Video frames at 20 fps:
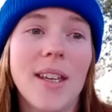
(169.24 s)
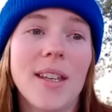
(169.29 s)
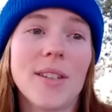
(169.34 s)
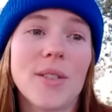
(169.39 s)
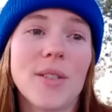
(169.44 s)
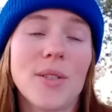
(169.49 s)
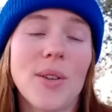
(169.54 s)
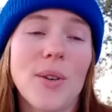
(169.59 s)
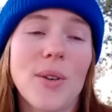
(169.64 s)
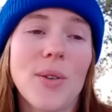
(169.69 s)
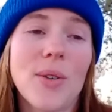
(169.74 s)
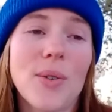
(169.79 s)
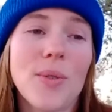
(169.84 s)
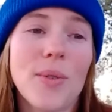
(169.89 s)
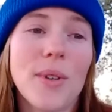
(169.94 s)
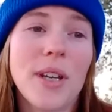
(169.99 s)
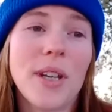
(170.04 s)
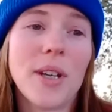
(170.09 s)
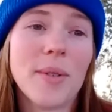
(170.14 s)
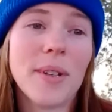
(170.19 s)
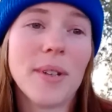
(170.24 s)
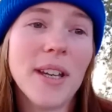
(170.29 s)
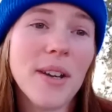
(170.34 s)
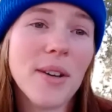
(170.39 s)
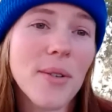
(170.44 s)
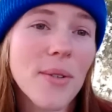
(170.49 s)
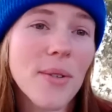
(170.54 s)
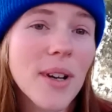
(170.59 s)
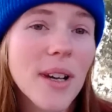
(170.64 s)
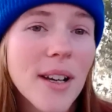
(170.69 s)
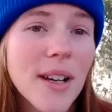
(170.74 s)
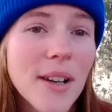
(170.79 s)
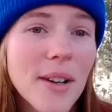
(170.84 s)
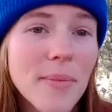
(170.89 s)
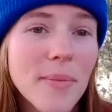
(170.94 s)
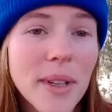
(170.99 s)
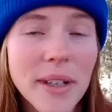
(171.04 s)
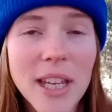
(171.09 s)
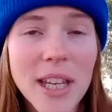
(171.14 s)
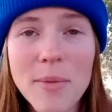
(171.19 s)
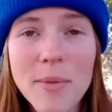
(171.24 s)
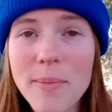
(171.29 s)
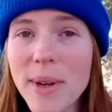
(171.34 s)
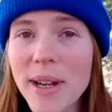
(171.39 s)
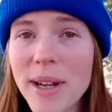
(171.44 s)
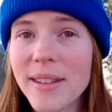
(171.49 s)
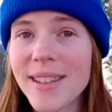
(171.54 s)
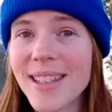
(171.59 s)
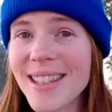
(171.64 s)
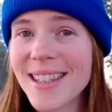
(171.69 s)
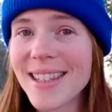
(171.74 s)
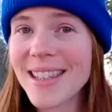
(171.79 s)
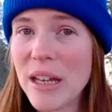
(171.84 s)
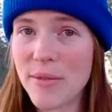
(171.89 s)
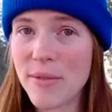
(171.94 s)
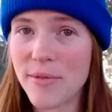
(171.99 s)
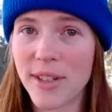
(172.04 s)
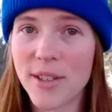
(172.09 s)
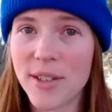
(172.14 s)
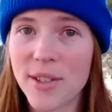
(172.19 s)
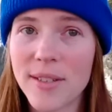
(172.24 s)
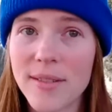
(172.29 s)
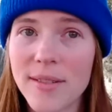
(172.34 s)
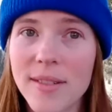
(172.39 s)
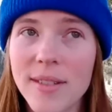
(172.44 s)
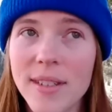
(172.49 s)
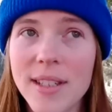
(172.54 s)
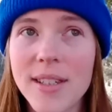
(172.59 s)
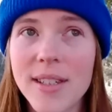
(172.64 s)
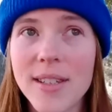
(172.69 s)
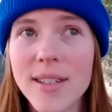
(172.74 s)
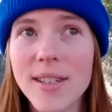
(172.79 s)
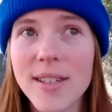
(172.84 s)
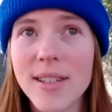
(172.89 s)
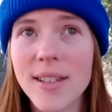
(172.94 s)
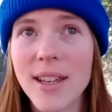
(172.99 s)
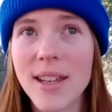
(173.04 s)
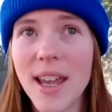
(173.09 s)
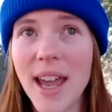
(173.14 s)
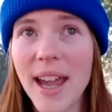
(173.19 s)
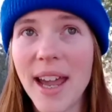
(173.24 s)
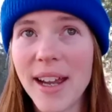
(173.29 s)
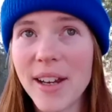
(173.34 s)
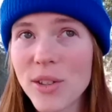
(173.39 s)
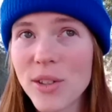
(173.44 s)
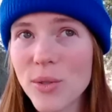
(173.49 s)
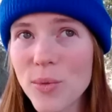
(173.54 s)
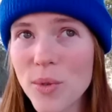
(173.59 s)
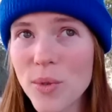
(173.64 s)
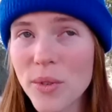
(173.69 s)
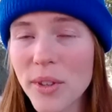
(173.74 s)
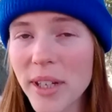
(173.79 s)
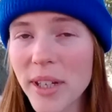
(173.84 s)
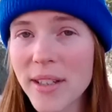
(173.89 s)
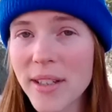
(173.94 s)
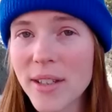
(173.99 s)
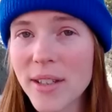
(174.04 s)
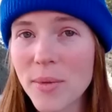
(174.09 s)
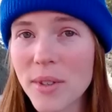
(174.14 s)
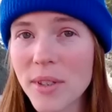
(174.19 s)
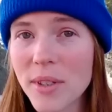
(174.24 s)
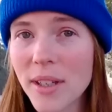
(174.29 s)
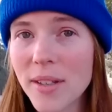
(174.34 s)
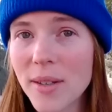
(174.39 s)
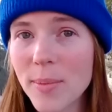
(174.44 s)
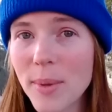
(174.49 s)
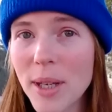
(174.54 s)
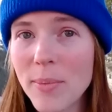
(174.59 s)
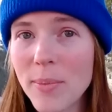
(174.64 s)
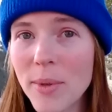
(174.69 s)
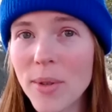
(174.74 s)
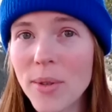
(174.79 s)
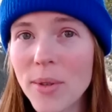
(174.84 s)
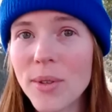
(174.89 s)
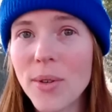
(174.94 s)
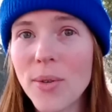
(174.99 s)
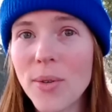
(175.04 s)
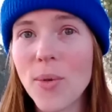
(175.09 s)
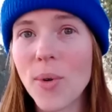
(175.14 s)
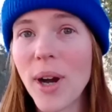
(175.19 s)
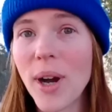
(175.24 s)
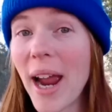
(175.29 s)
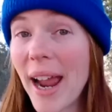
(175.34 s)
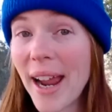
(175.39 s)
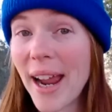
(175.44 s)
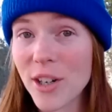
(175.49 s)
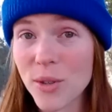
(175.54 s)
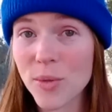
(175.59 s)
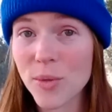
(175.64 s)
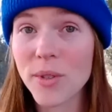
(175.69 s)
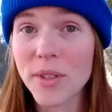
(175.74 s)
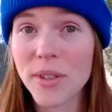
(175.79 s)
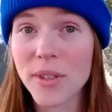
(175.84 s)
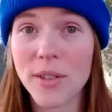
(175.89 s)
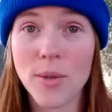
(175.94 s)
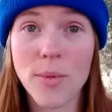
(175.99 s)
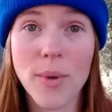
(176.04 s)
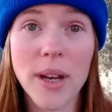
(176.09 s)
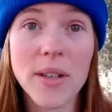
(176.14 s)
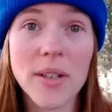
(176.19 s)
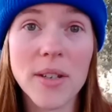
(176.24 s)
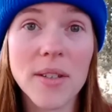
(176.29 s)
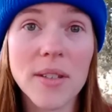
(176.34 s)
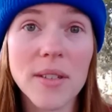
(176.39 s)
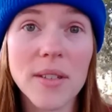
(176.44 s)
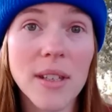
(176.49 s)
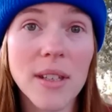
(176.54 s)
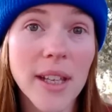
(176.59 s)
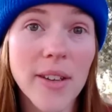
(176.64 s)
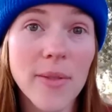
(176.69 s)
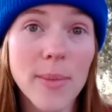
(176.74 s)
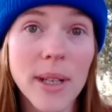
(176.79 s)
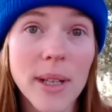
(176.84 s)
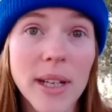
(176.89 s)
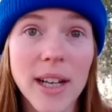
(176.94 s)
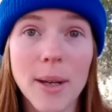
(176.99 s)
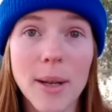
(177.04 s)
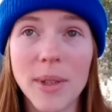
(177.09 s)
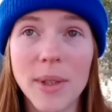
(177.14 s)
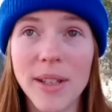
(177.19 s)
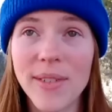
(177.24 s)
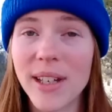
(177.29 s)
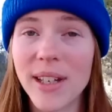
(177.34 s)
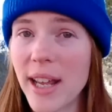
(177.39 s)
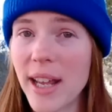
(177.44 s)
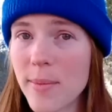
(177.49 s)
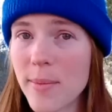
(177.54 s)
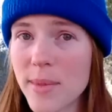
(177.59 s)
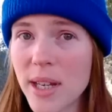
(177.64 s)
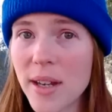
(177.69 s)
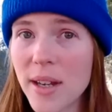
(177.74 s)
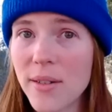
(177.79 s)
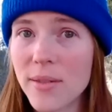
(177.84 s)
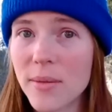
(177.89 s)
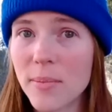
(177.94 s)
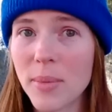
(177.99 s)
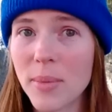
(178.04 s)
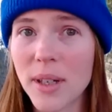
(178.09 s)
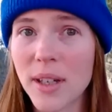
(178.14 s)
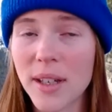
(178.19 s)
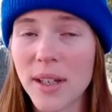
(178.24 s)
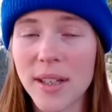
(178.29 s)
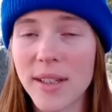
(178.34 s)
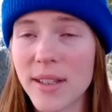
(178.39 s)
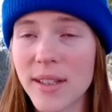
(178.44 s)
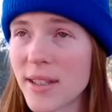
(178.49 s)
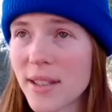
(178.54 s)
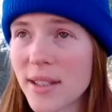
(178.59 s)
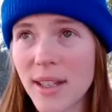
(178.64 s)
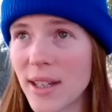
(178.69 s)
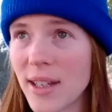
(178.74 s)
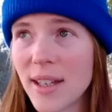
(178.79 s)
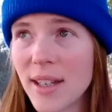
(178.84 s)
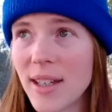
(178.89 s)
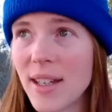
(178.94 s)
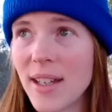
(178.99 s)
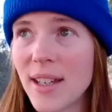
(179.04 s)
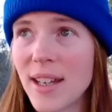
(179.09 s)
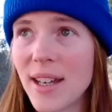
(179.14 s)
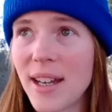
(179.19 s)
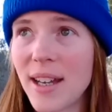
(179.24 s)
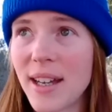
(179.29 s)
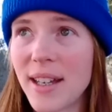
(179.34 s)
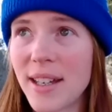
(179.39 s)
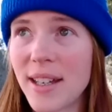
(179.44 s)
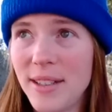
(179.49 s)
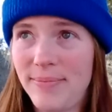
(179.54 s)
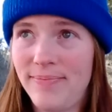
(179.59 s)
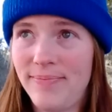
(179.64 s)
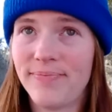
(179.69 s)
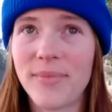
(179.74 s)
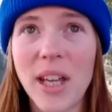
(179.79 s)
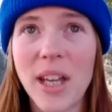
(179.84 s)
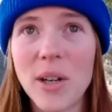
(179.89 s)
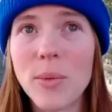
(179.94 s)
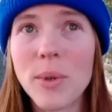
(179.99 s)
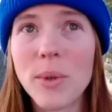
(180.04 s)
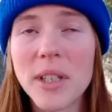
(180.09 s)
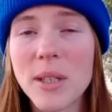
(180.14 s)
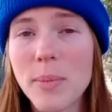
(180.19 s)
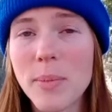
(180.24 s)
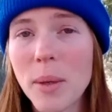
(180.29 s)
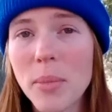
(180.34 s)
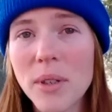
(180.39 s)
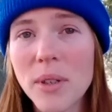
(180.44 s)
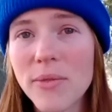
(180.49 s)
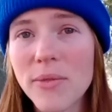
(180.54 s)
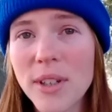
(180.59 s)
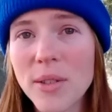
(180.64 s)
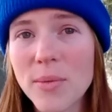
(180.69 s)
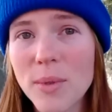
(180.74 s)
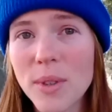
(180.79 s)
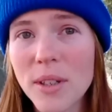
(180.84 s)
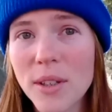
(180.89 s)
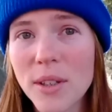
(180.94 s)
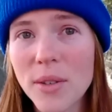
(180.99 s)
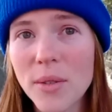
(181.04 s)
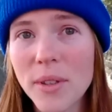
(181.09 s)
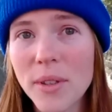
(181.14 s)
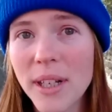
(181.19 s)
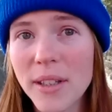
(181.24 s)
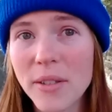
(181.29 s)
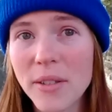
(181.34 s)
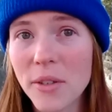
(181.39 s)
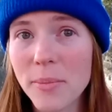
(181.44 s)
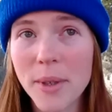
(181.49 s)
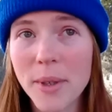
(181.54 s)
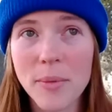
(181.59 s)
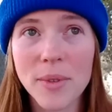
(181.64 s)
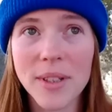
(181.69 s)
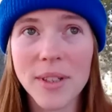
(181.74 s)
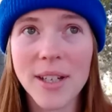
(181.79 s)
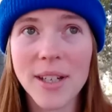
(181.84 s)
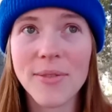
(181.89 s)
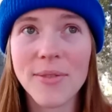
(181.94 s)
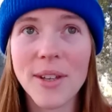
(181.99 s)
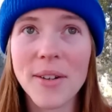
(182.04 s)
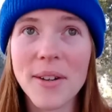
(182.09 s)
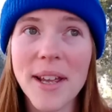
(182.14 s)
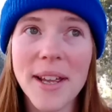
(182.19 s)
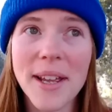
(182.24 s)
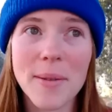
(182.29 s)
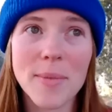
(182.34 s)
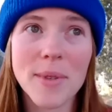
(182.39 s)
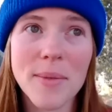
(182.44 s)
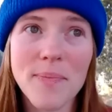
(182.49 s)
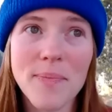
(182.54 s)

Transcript: So here we go. Now keep in mind, this is not fiction. This is actual things that were said to people or actual situations that they've been in. I'm leaving names out because I don't want these people to face ridicule, and I told them I wouldn't give their names.